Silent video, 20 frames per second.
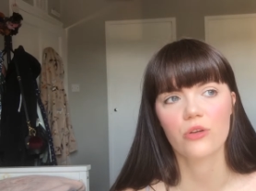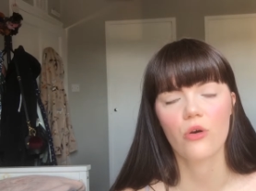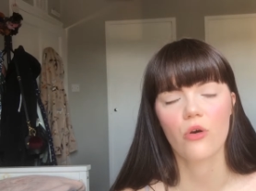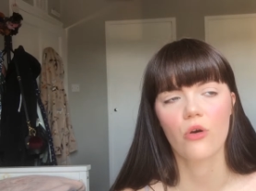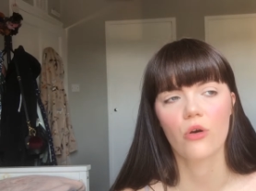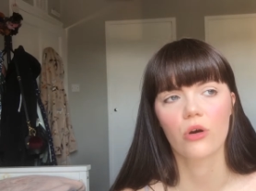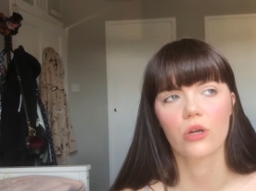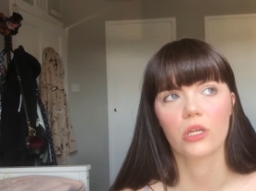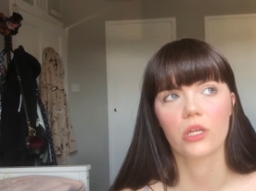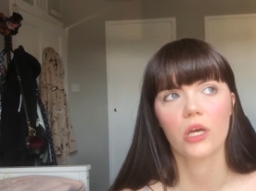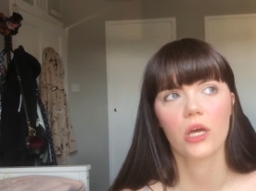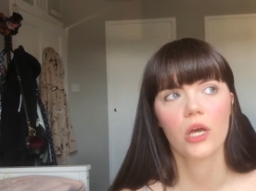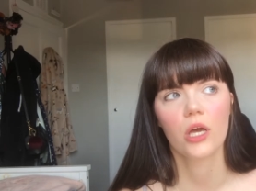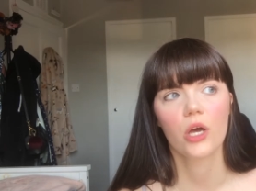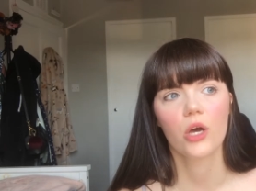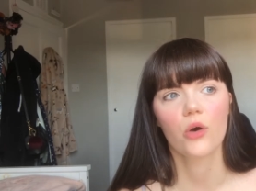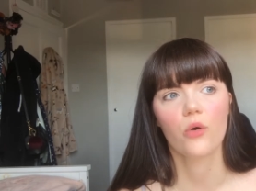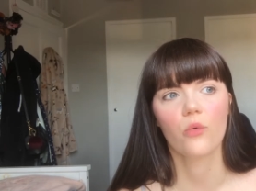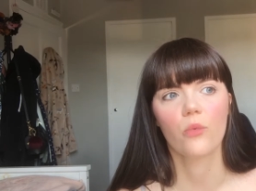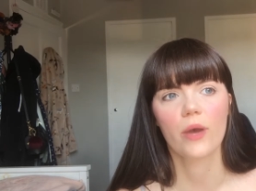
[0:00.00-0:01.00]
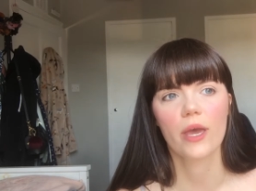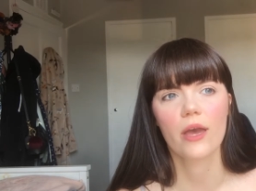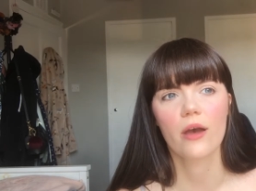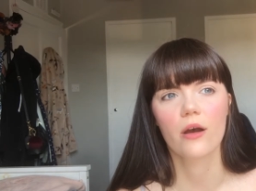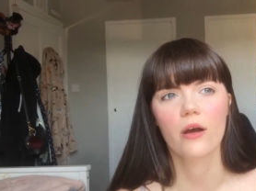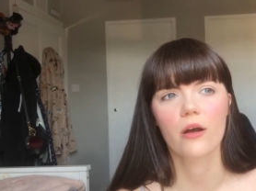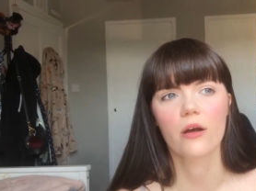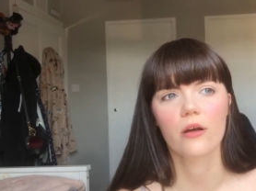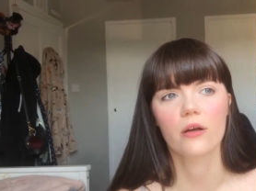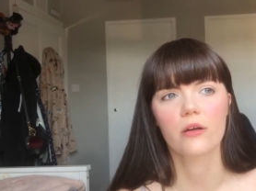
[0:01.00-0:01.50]
on
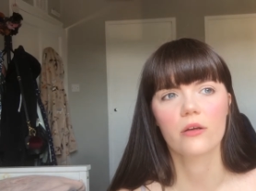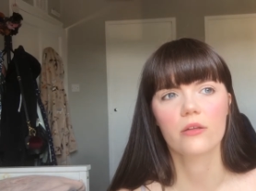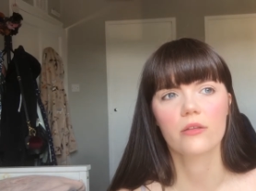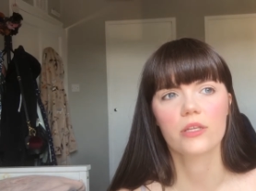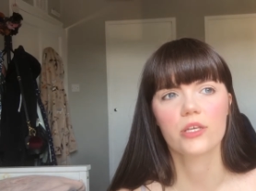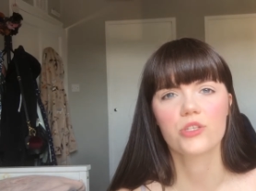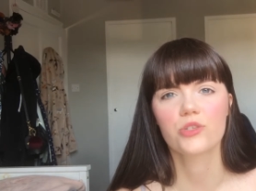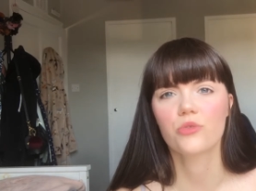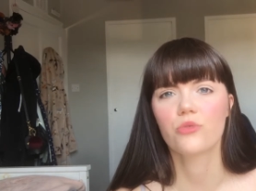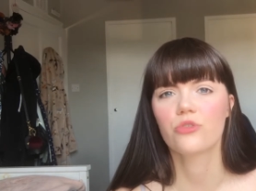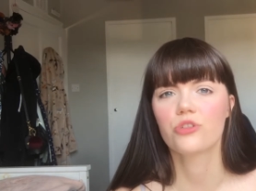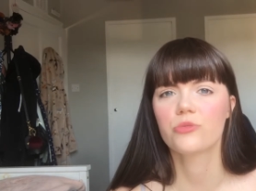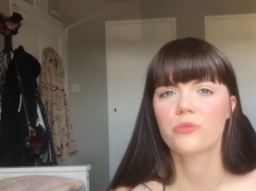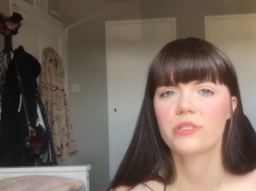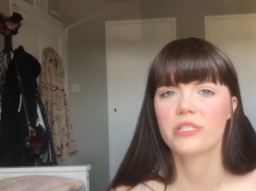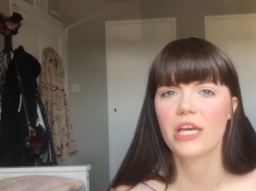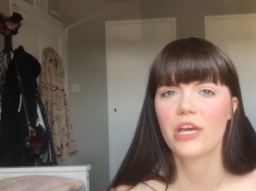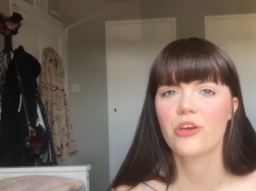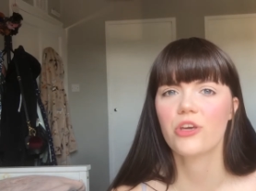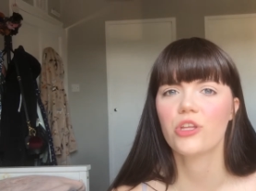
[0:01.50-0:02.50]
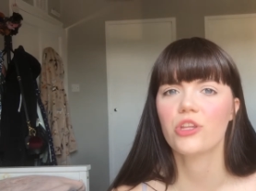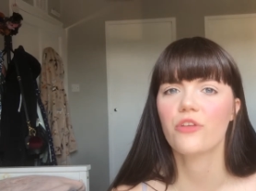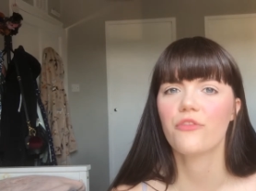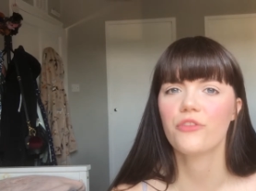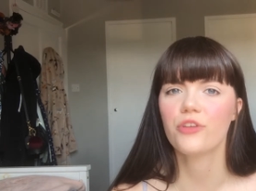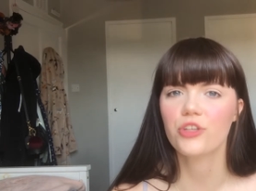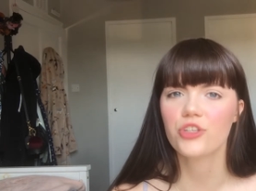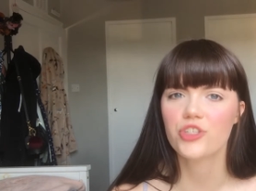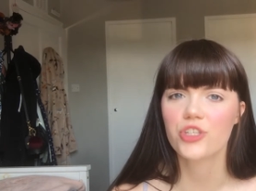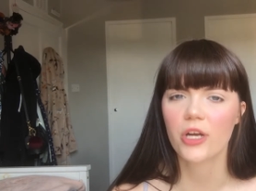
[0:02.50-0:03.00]
where this course would take you in the
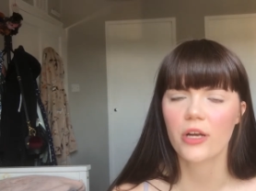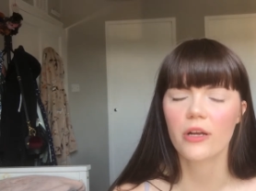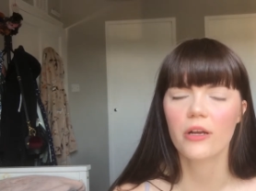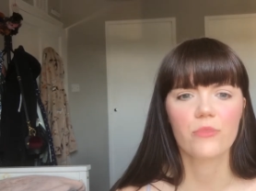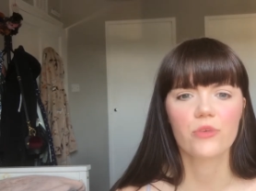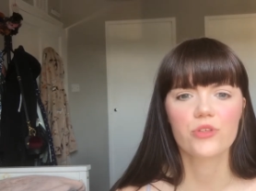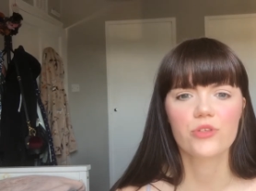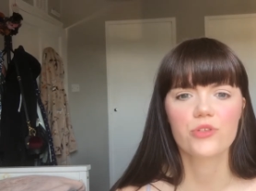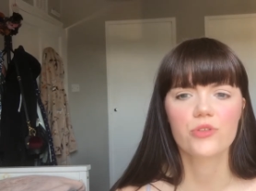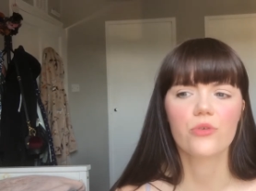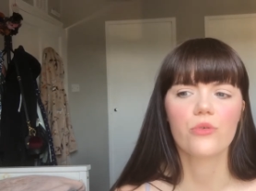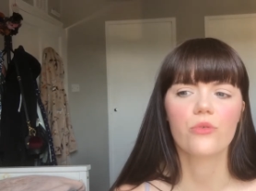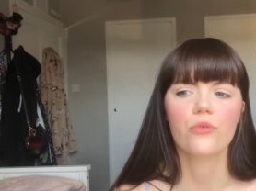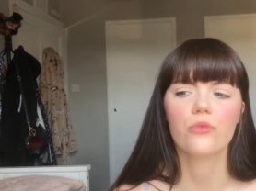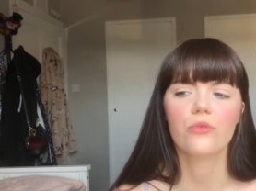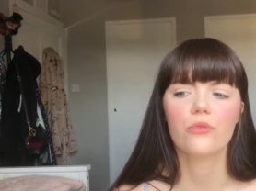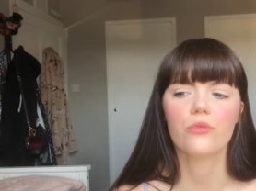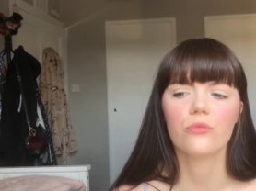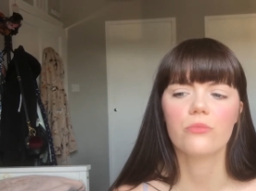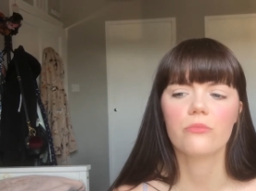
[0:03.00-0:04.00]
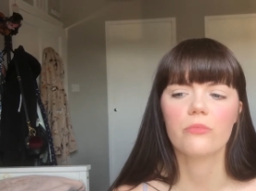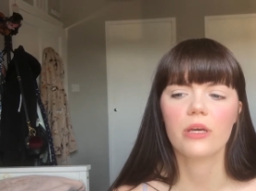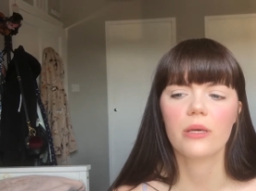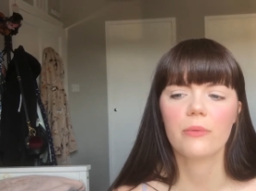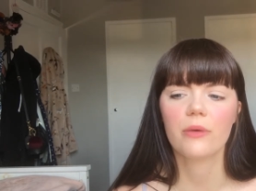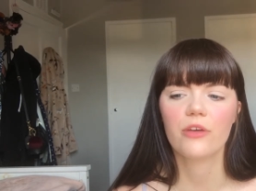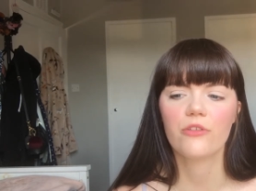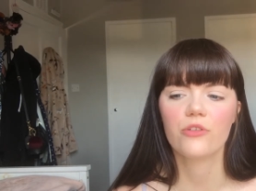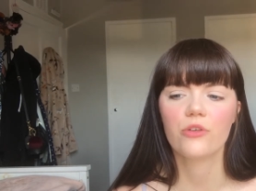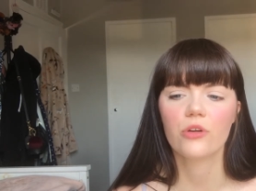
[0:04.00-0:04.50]
future. So
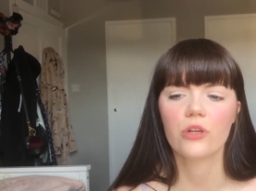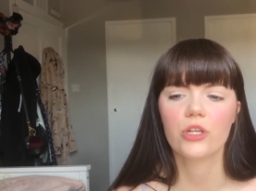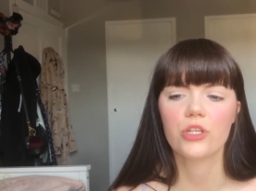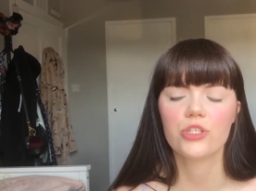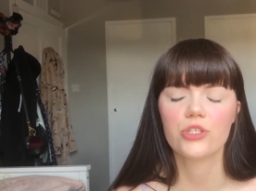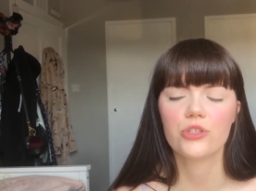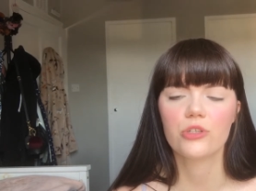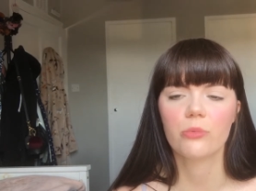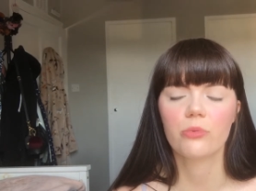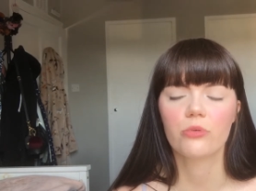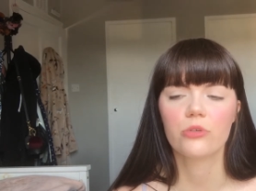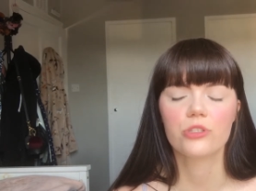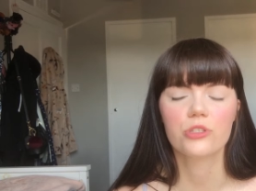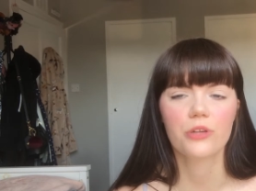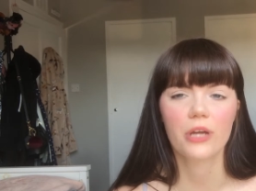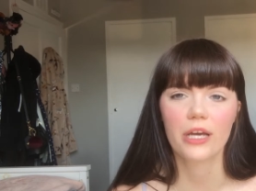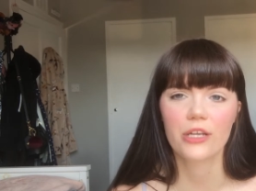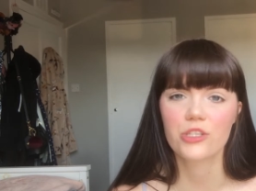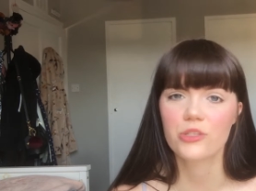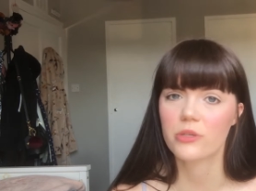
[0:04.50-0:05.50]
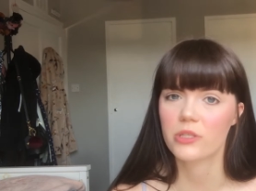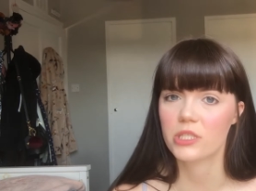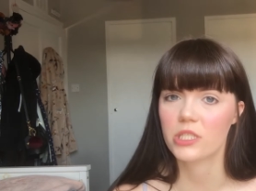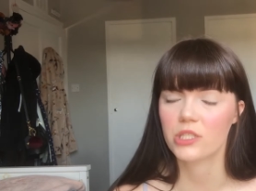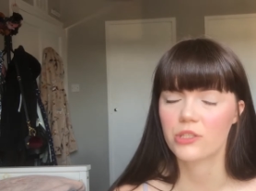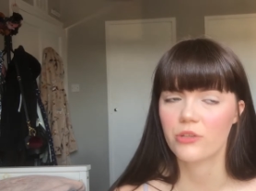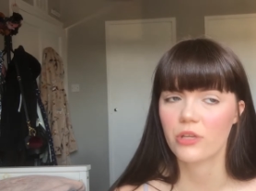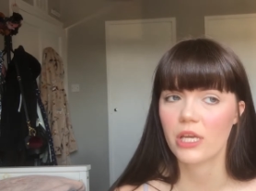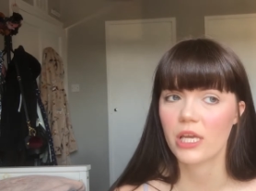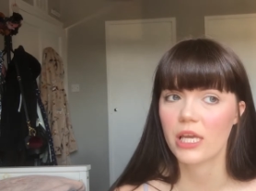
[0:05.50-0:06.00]
maybe if you're going to do a postgraduate
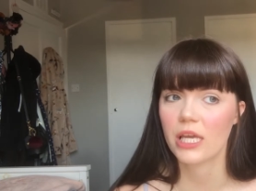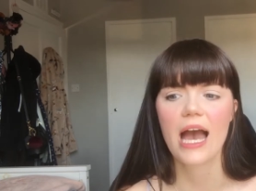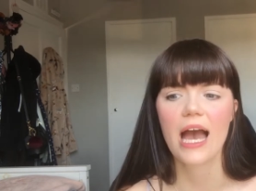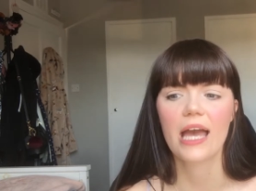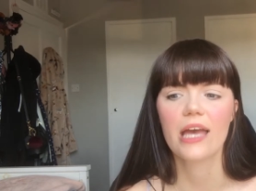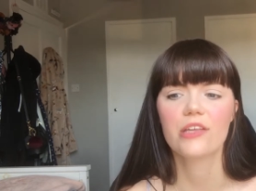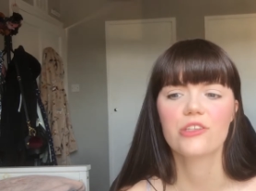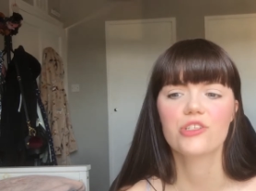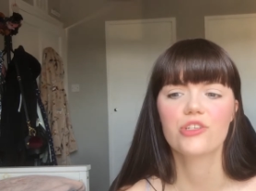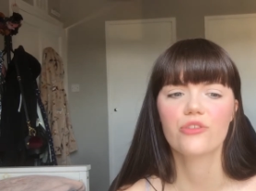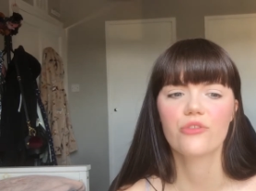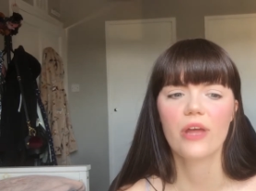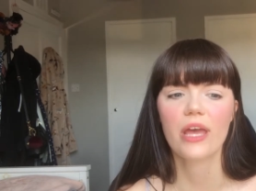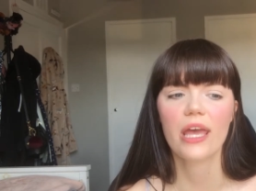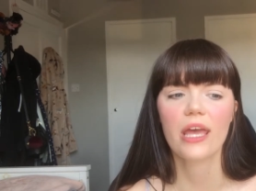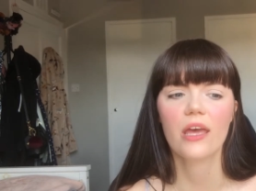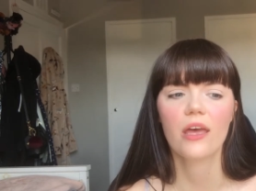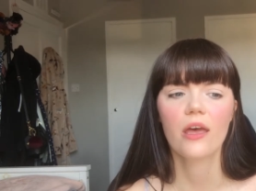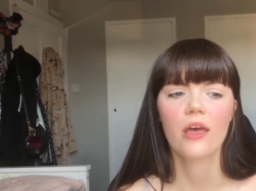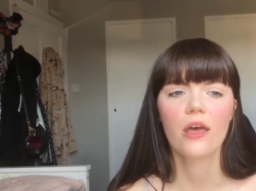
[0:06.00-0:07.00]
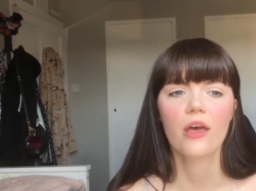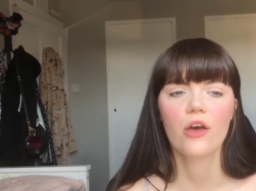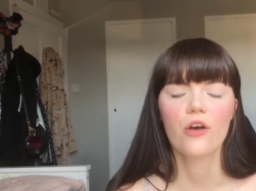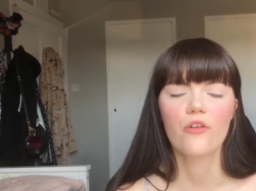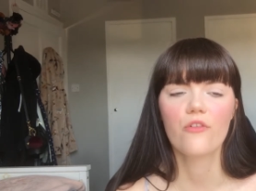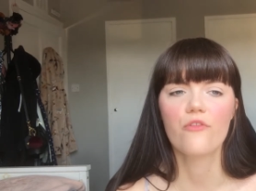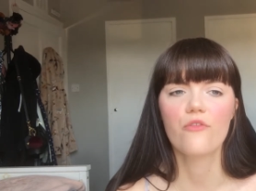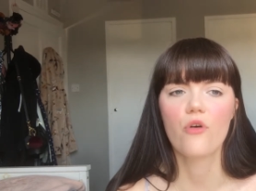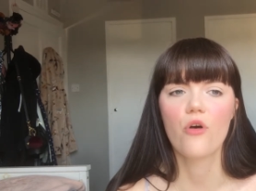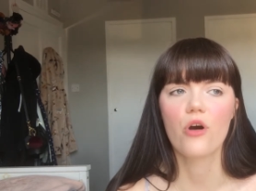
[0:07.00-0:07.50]
degree, it's great
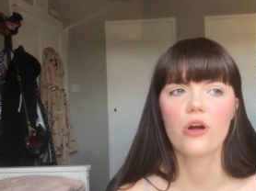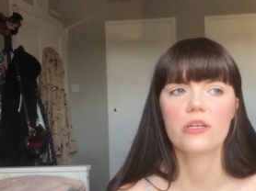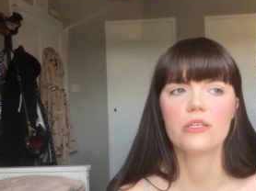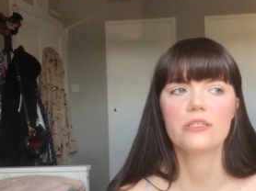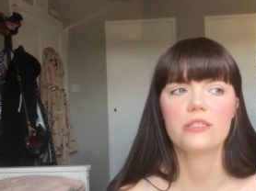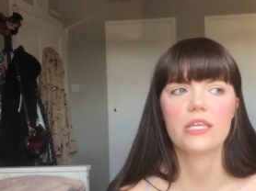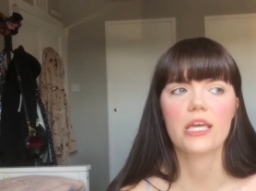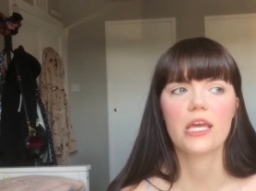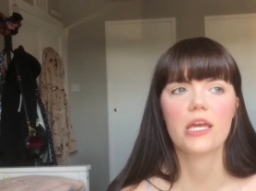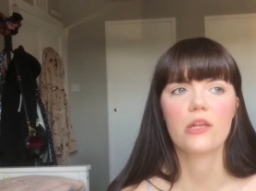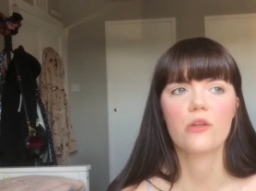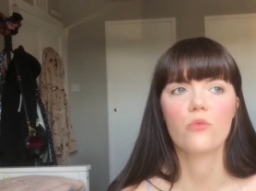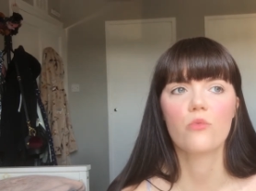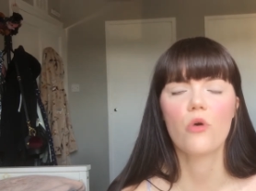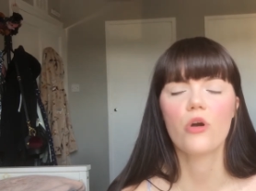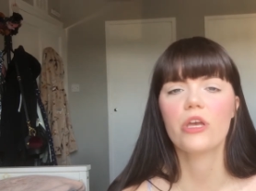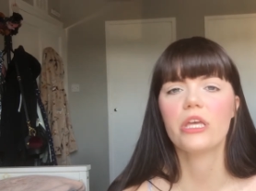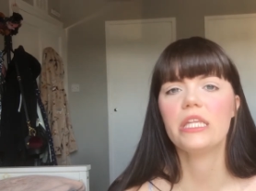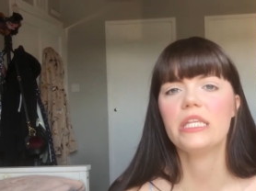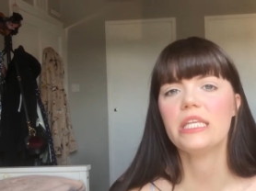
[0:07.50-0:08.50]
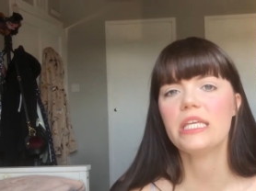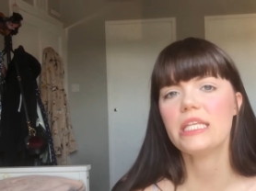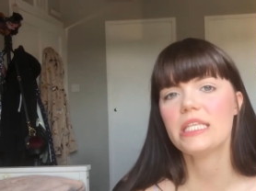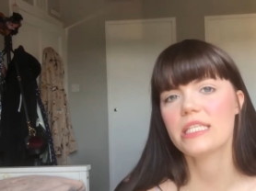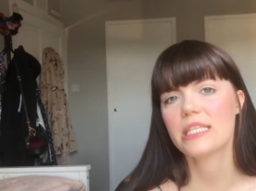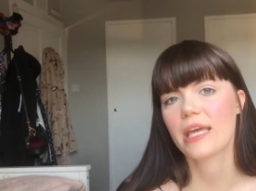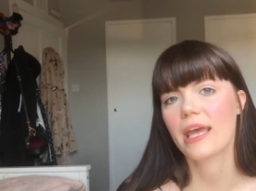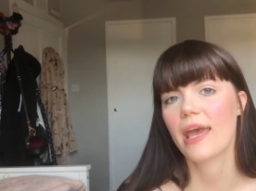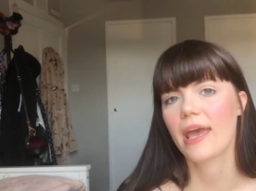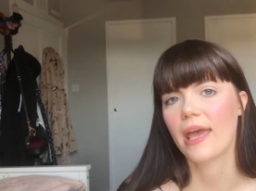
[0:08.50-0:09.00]
for seeing what you need
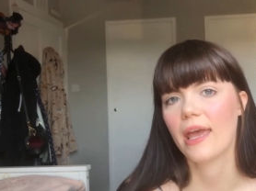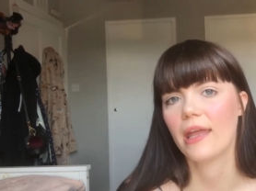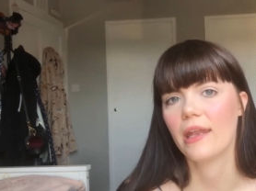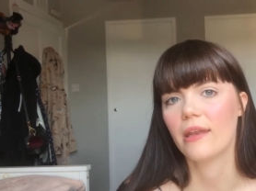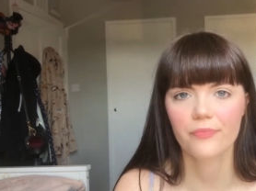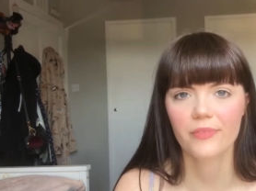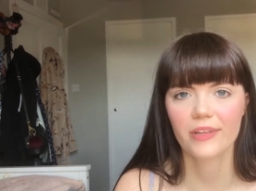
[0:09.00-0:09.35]
to get in.